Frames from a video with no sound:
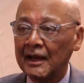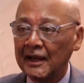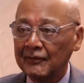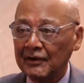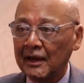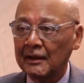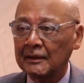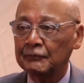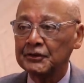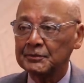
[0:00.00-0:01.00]
have
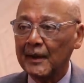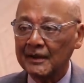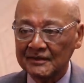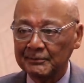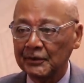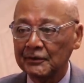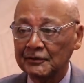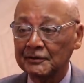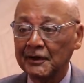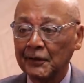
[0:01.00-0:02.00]
a
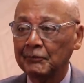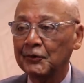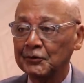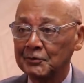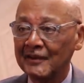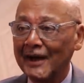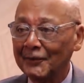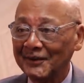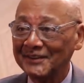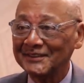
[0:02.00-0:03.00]
responsibility to help those
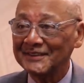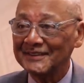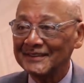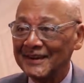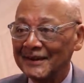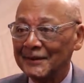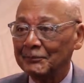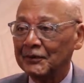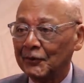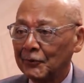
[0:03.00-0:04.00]
without it,
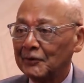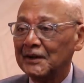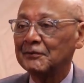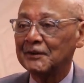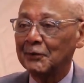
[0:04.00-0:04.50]
but only if